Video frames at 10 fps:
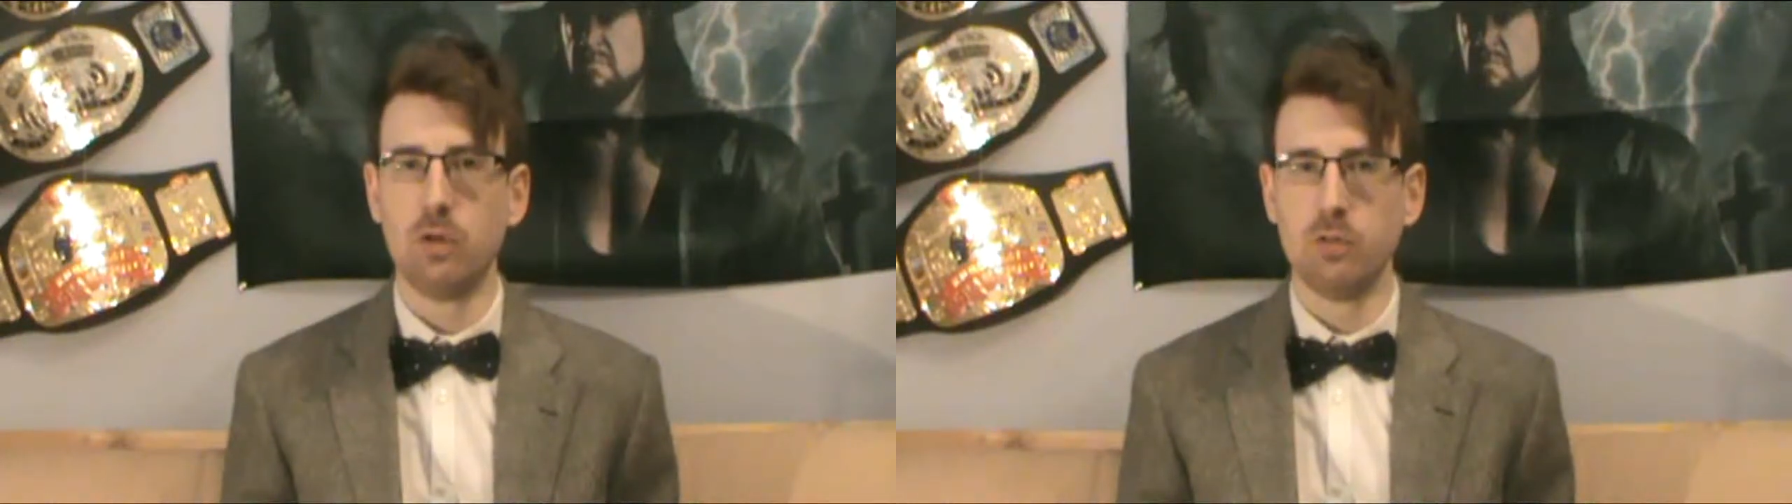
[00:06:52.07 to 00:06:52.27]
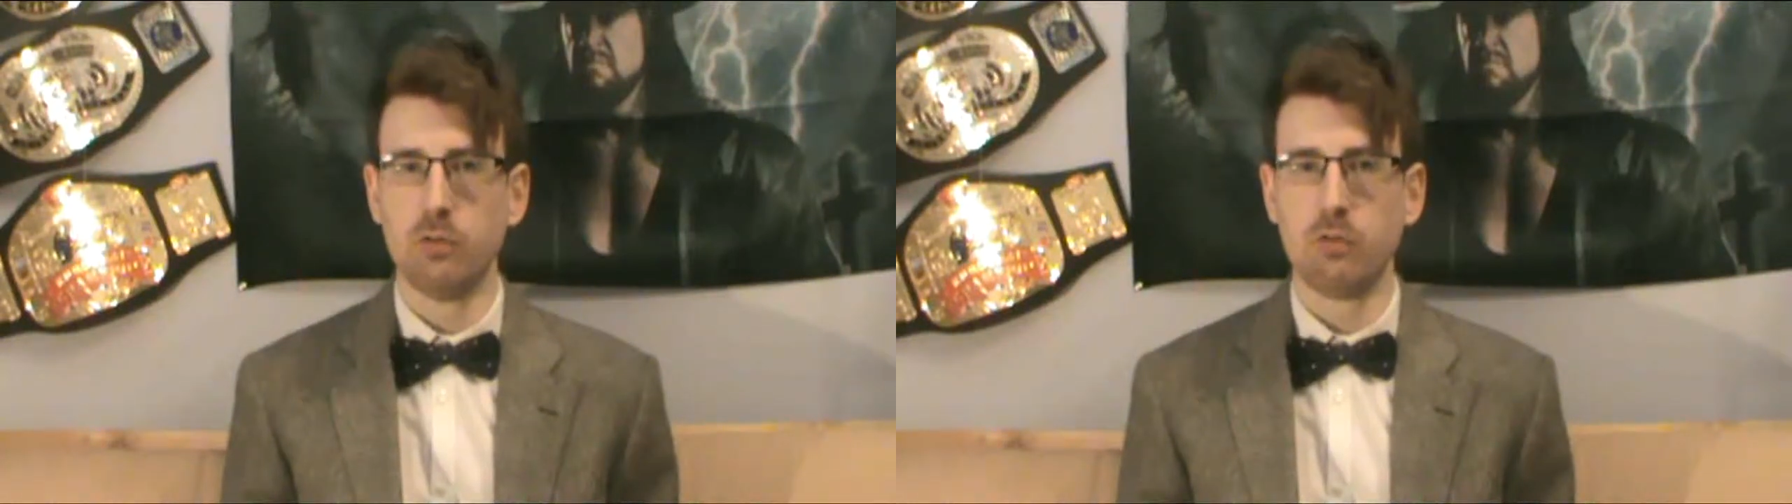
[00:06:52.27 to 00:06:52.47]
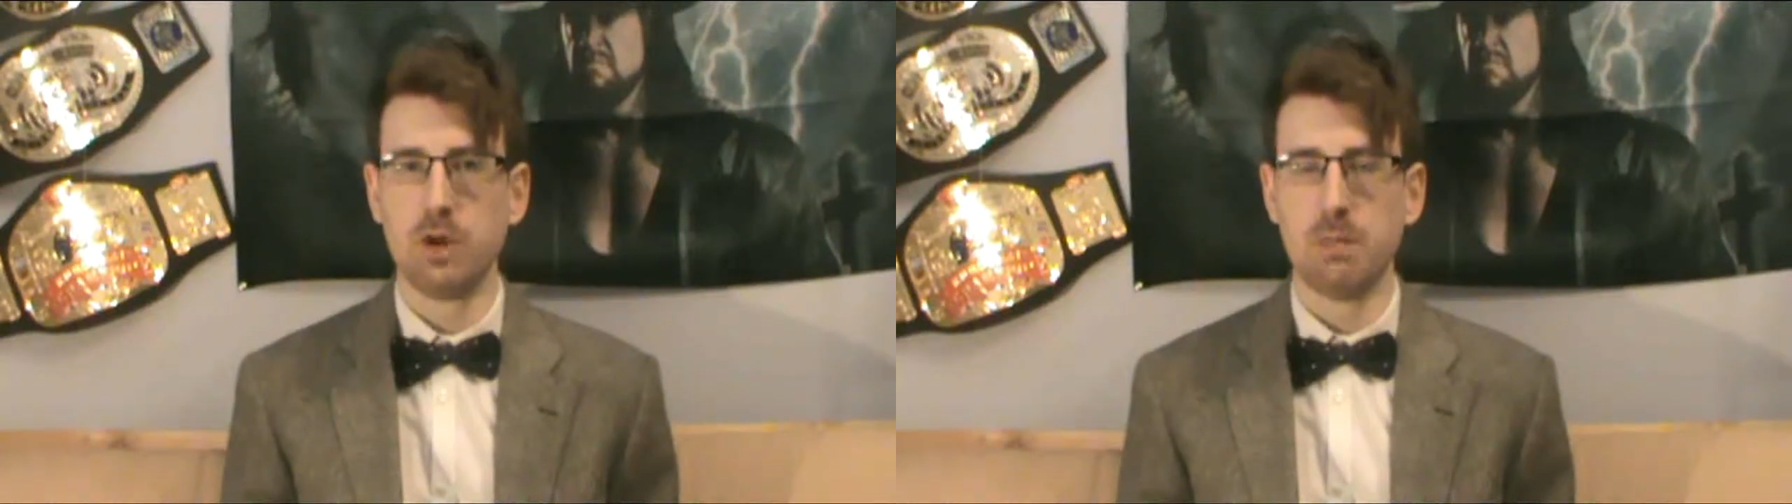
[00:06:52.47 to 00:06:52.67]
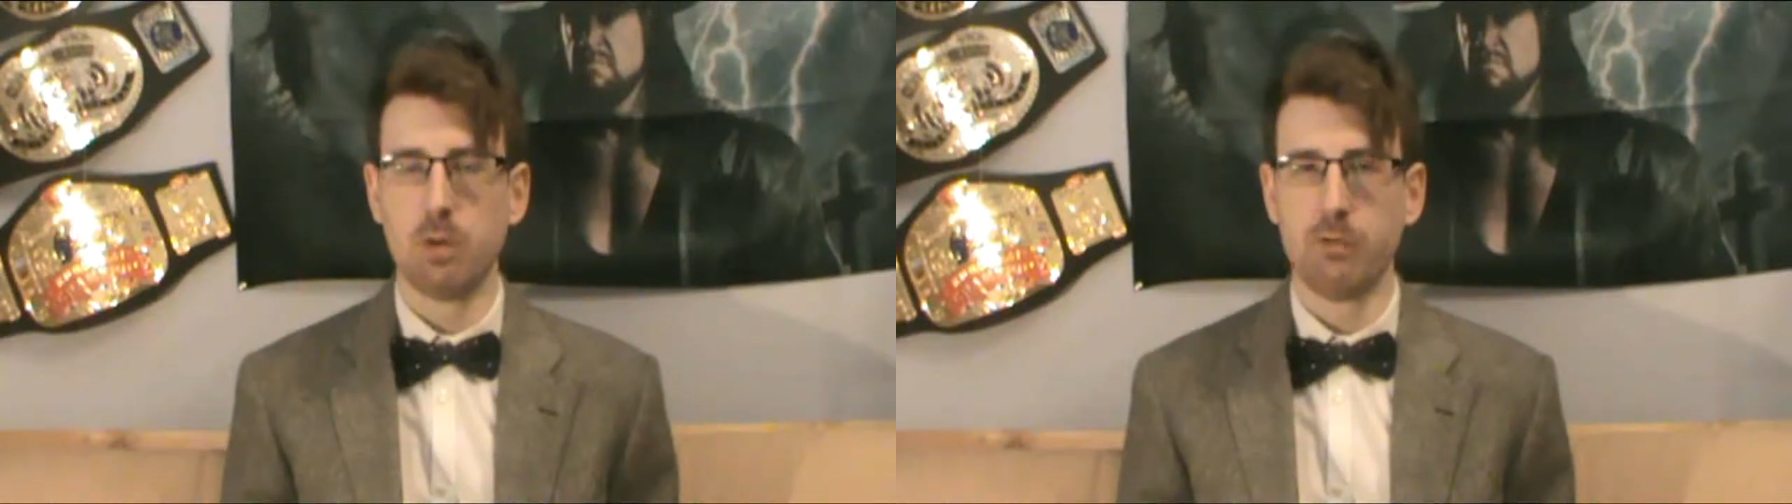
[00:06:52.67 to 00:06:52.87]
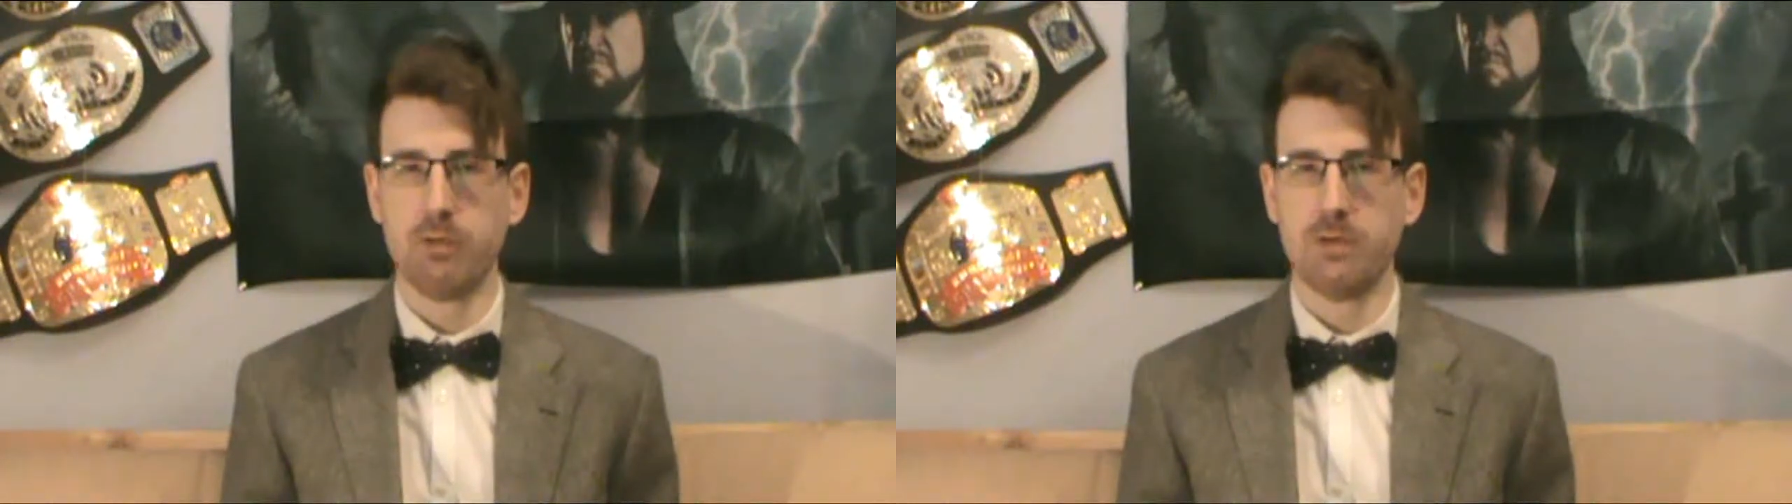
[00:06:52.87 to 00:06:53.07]
on the Street
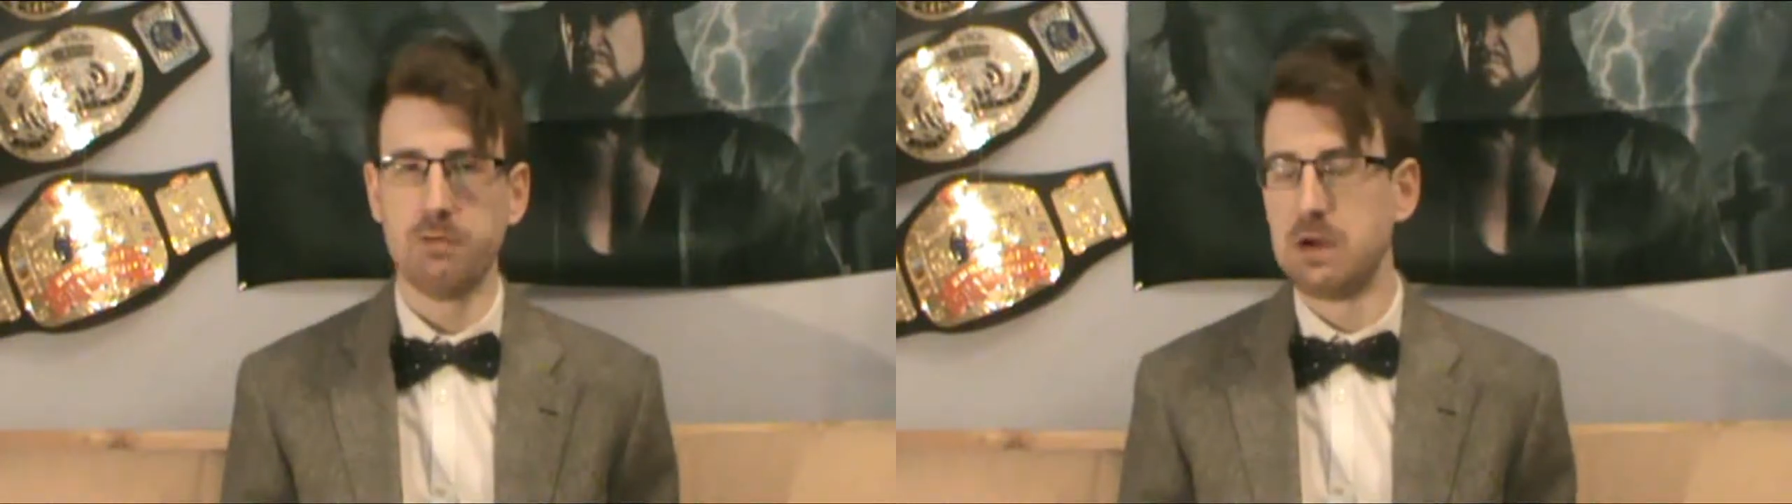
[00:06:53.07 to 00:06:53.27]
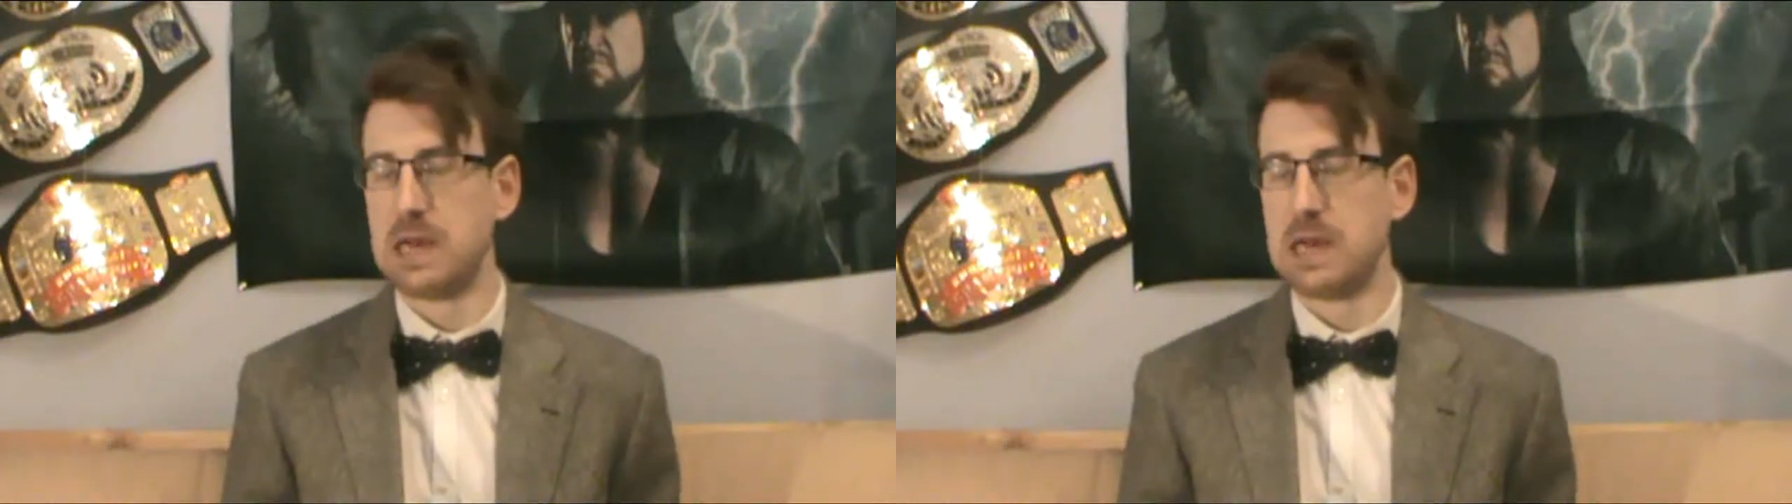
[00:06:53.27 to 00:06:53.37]
Profits for